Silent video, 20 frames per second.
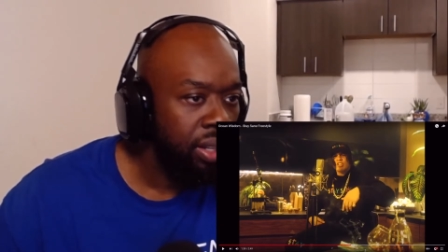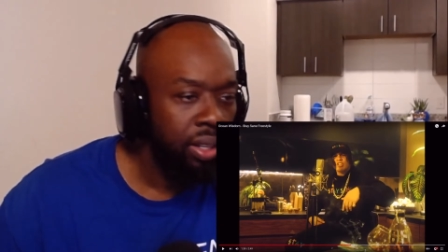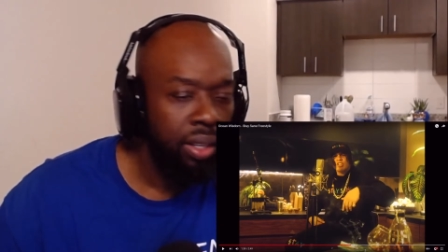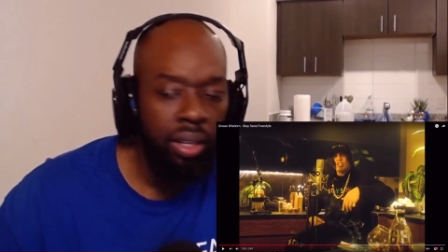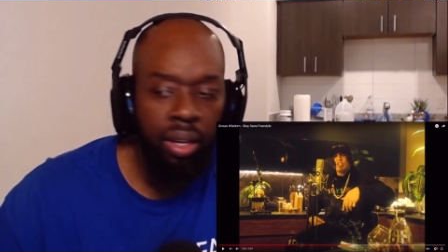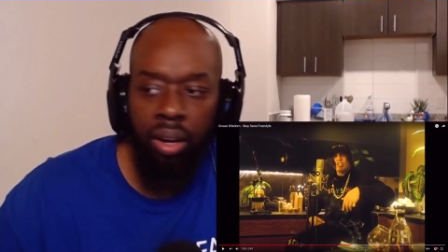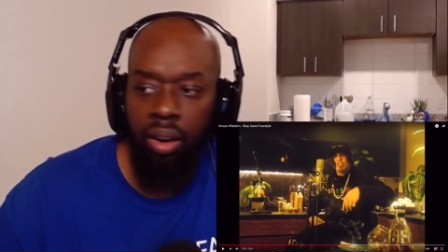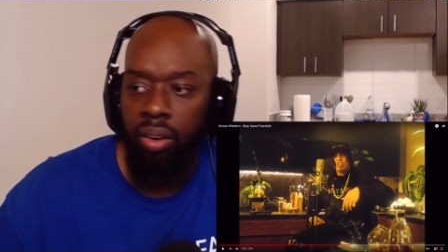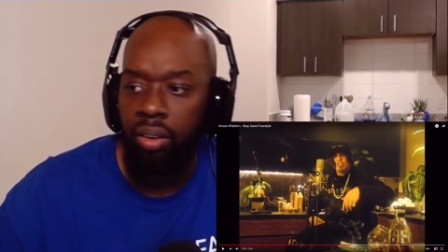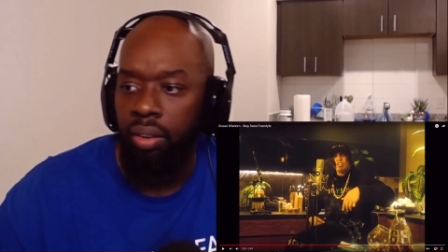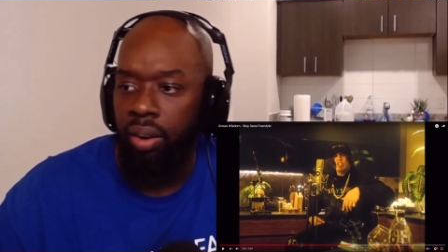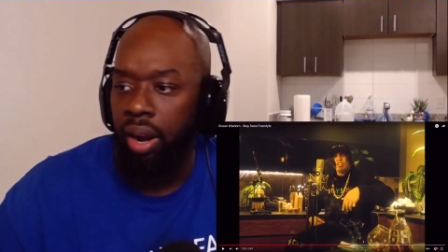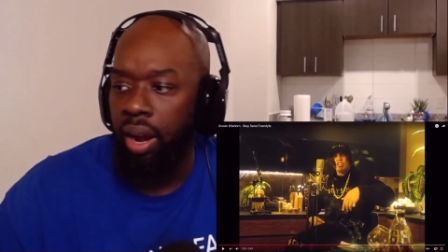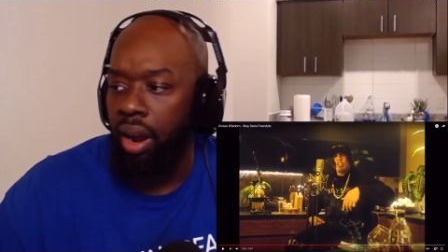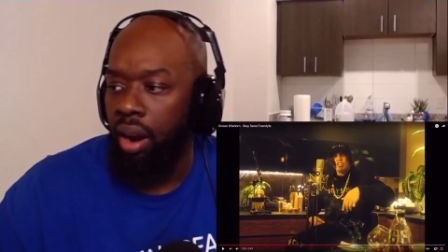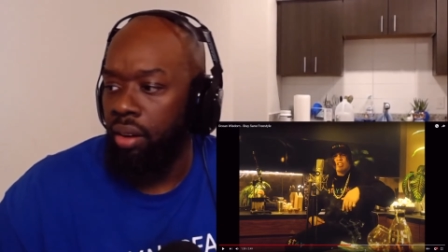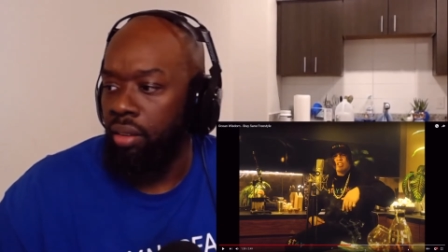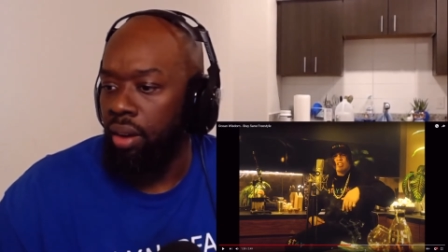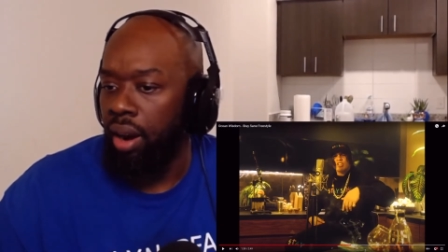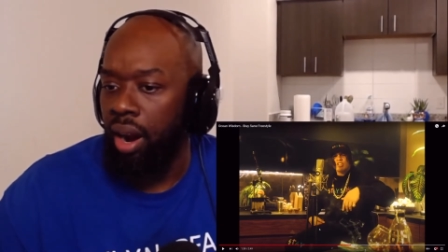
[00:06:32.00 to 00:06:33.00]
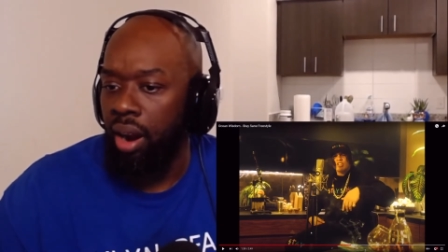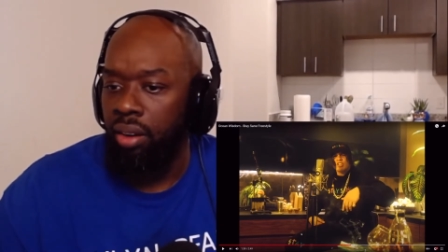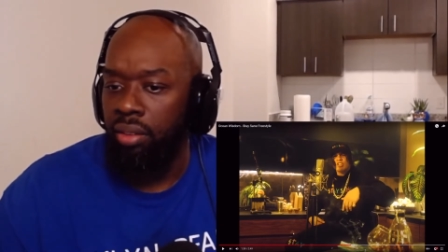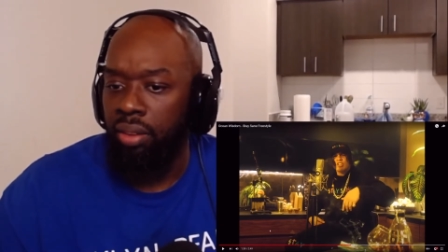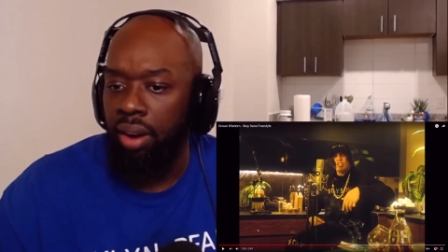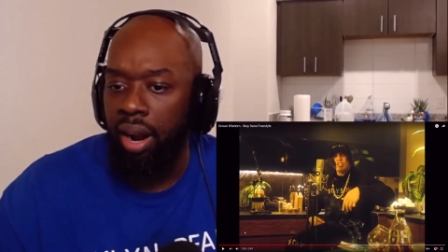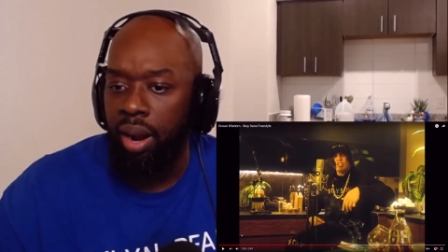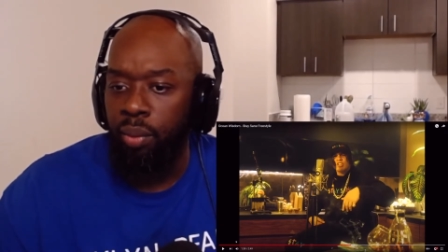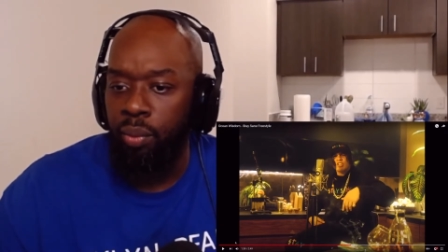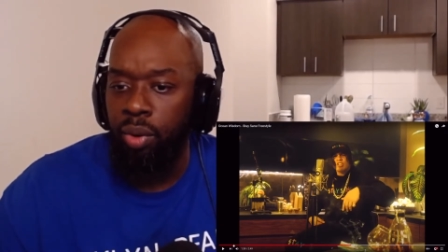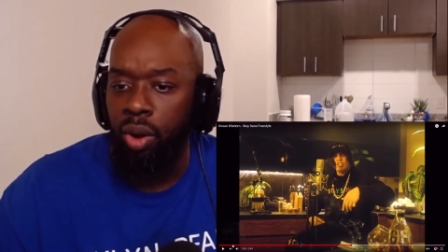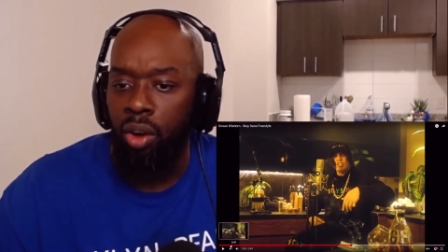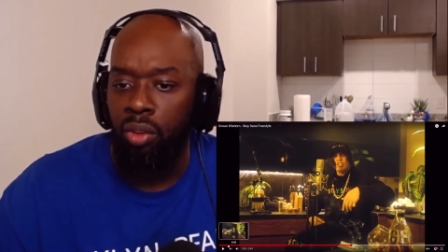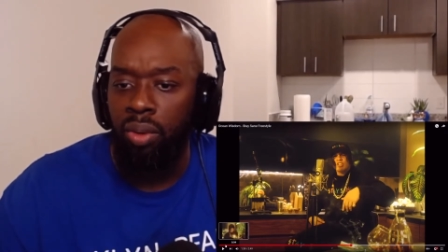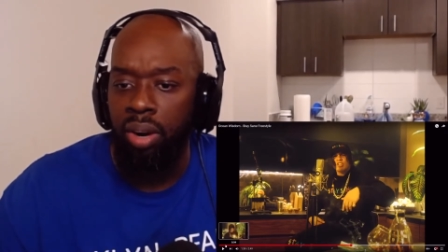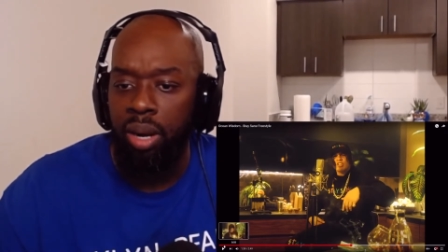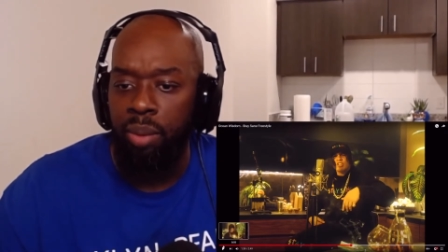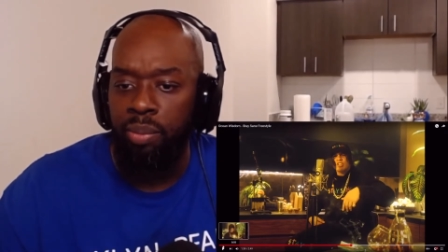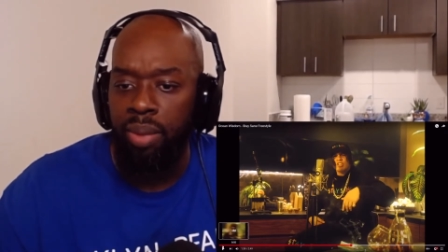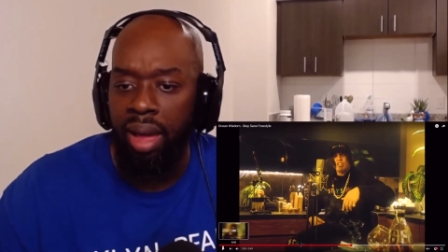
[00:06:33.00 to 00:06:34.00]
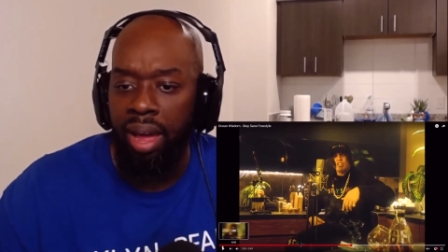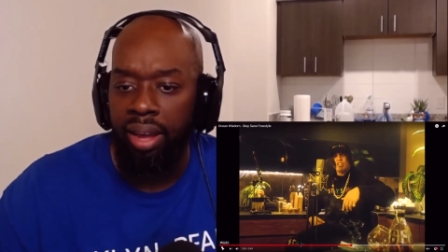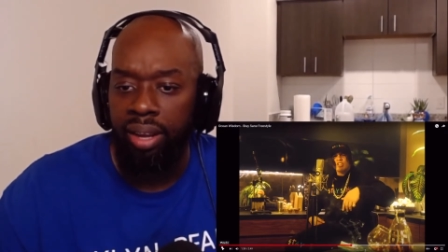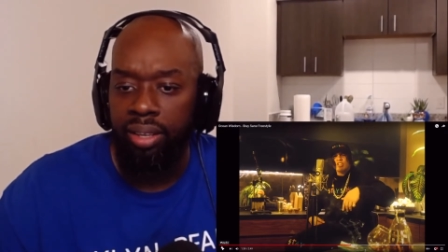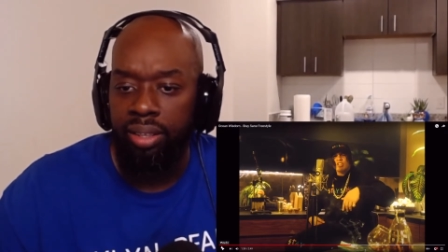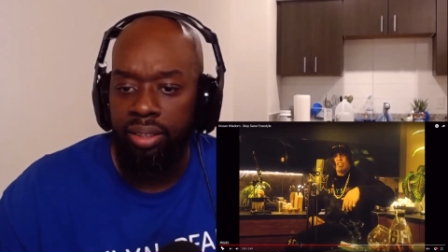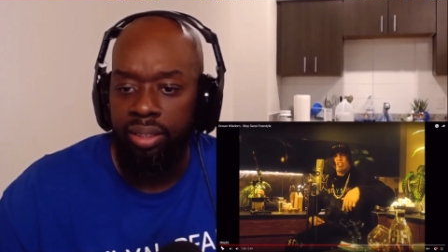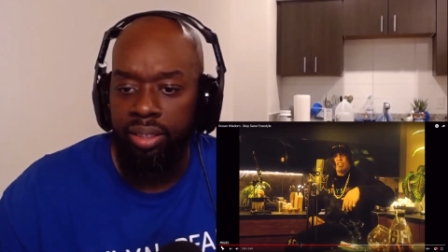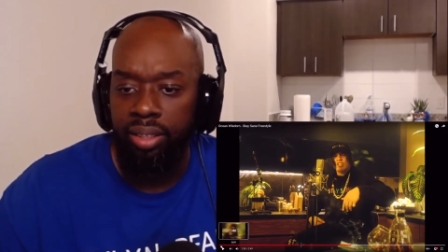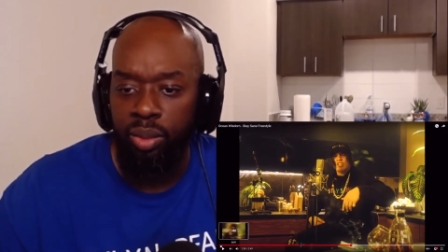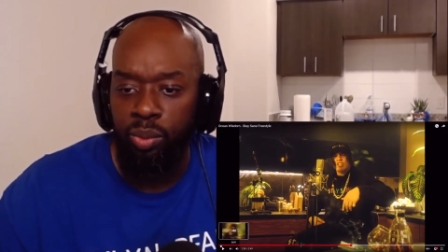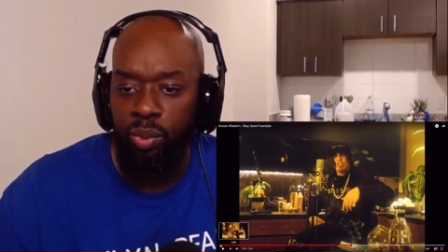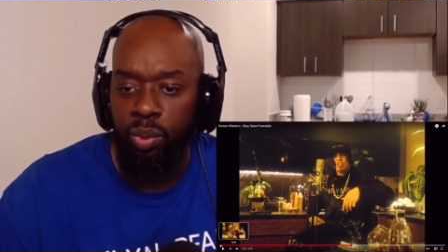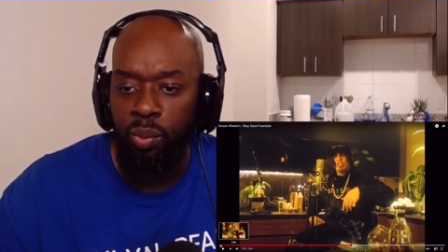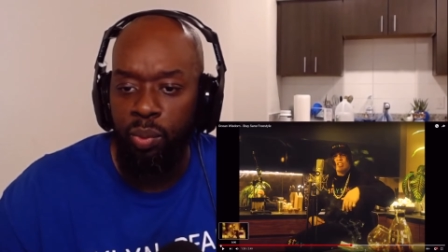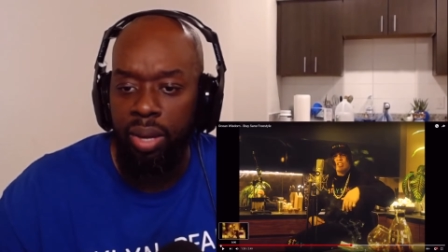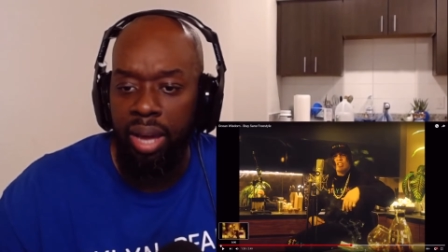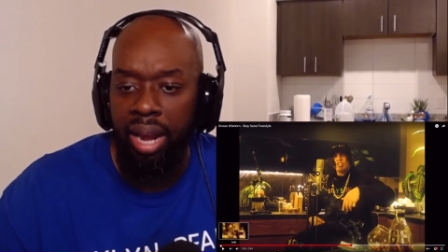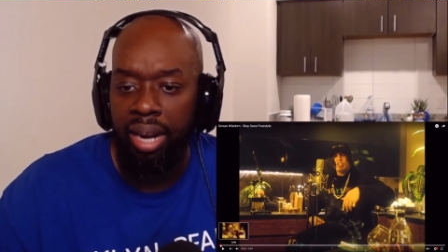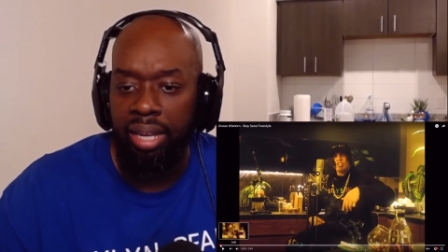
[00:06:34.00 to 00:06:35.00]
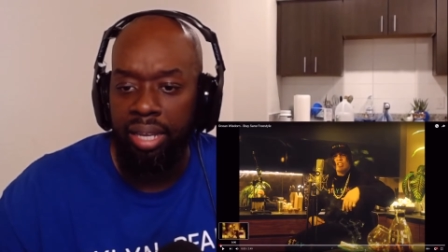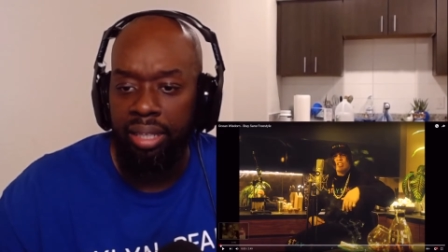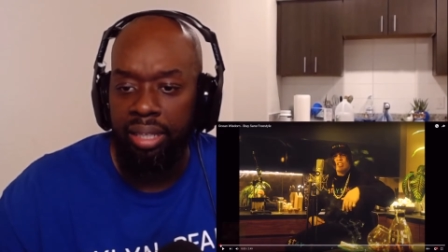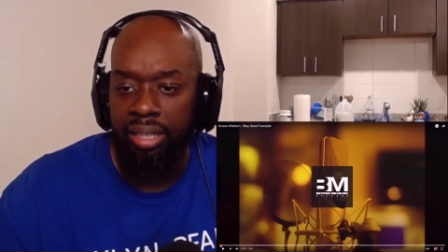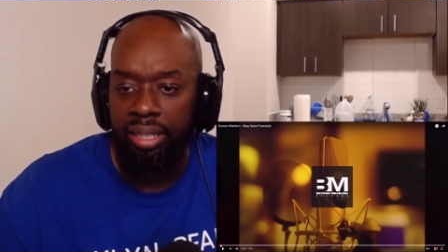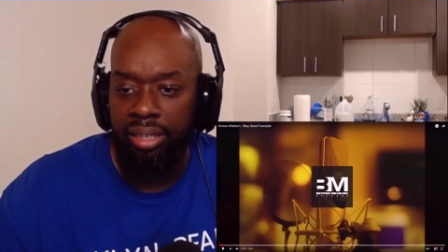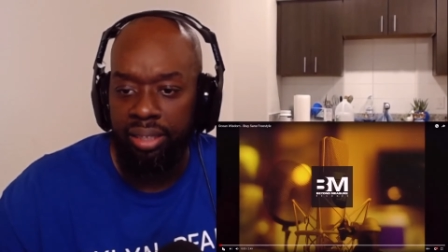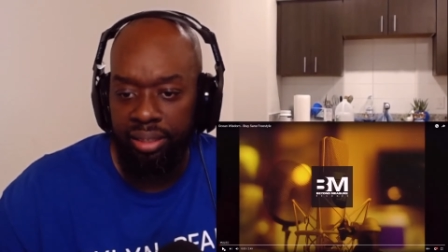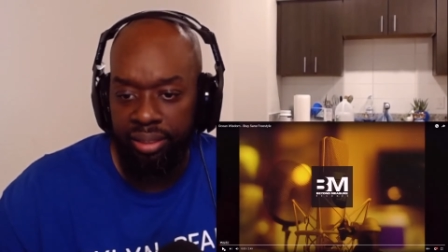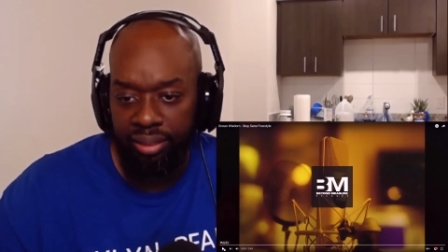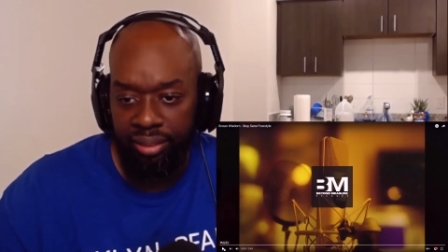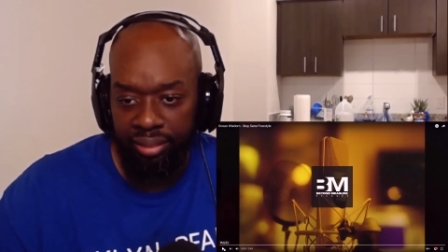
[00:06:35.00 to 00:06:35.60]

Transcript: All right, all right, all right. We're gonna run it back. We, we gotta get this.